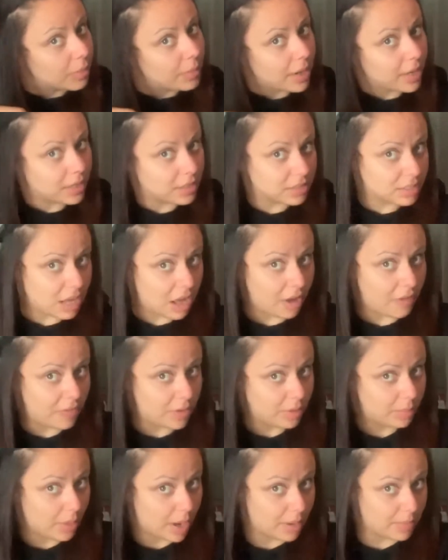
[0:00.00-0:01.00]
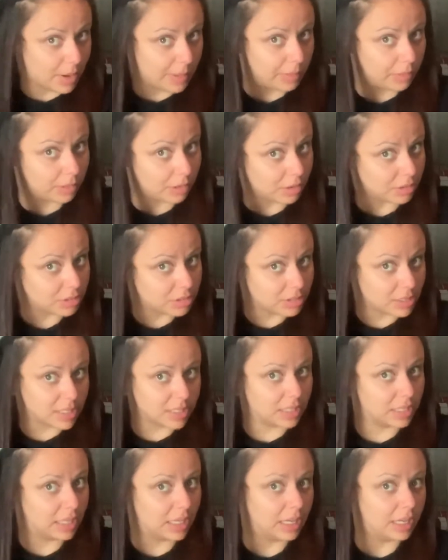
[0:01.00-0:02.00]
by yourself and buy people groceries
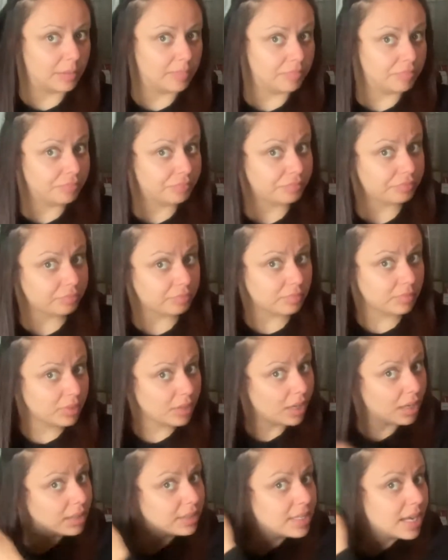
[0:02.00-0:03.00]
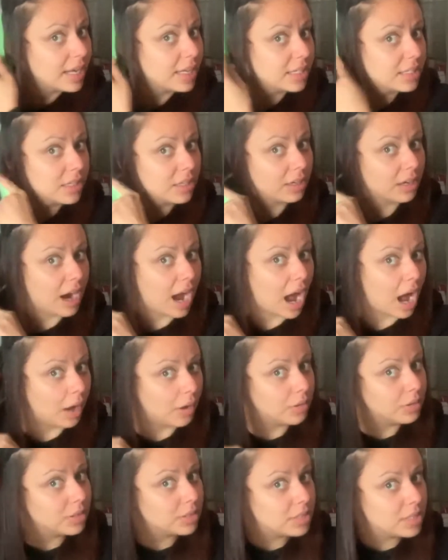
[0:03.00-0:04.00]
and then take it to their
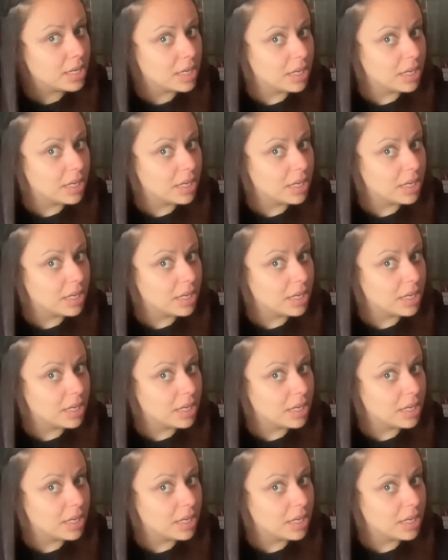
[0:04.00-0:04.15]
house.